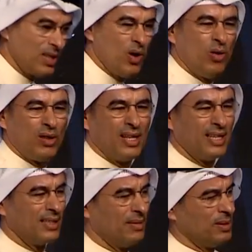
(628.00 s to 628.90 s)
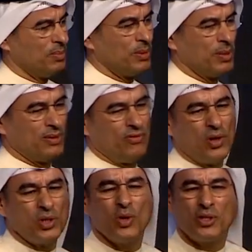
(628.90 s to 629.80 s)
And the whole thing, I mean, but, but
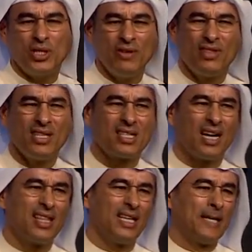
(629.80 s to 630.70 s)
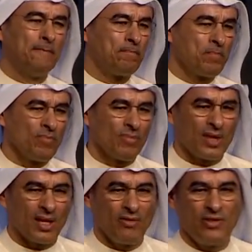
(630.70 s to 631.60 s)
for us to achieve this, I think,
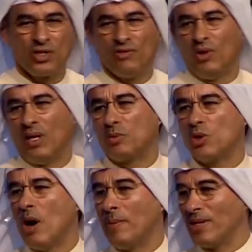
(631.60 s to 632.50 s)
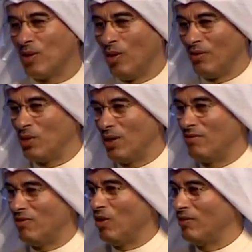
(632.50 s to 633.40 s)
first of all, I'm so happy that all of you are
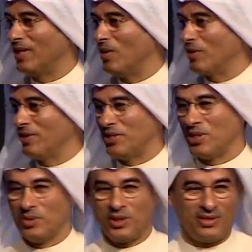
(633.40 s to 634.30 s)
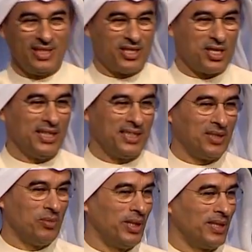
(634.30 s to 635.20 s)
involved in our region, which is really
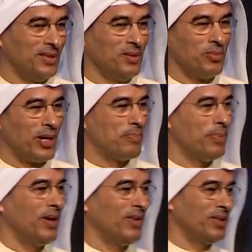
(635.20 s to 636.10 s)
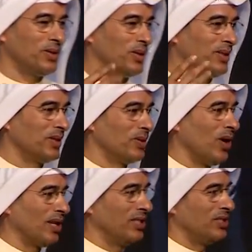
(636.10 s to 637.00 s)
exciting. You bring in your brain power, your, your
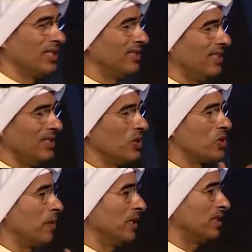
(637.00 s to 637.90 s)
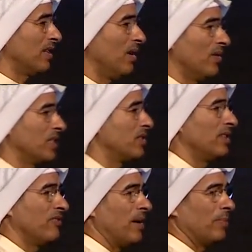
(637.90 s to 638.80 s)
knowledge, and, and you spread it around. That's
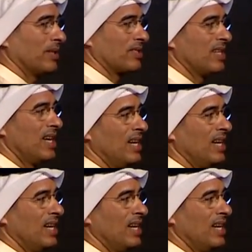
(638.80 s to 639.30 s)
really fabulous.